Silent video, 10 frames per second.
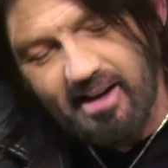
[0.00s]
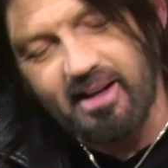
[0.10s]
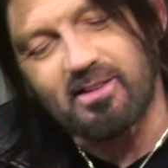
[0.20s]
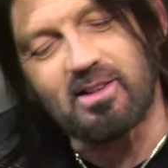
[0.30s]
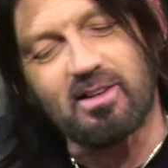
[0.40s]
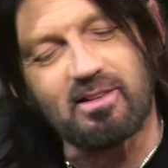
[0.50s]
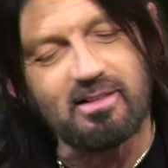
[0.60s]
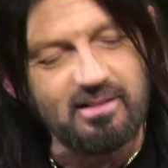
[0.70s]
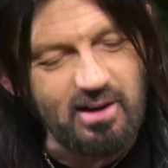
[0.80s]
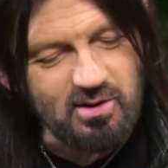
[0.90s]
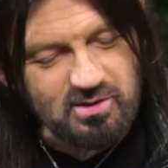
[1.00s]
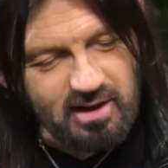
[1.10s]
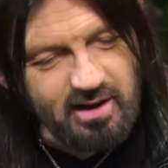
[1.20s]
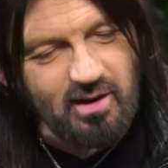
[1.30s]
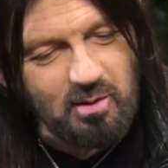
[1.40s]
And then years
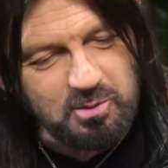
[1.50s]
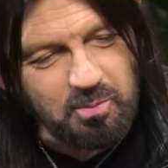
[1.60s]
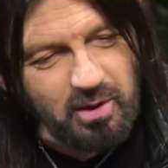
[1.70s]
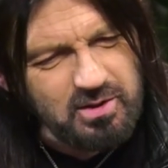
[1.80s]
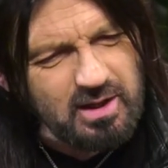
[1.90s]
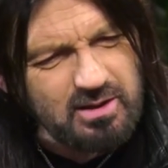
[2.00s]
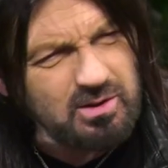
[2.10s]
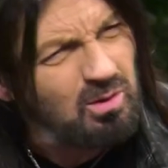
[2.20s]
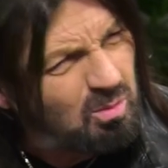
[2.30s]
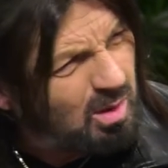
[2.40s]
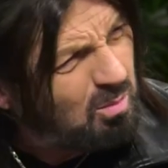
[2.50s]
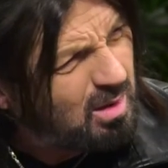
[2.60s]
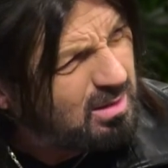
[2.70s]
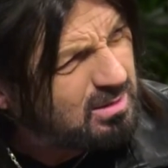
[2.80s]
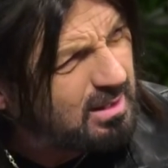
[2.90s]
later, I was preaching. I said, what
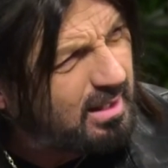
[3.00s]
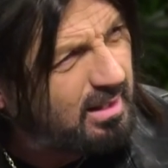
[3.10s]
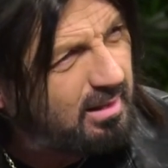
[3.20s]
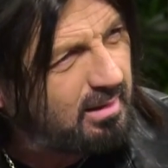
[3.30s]
was that?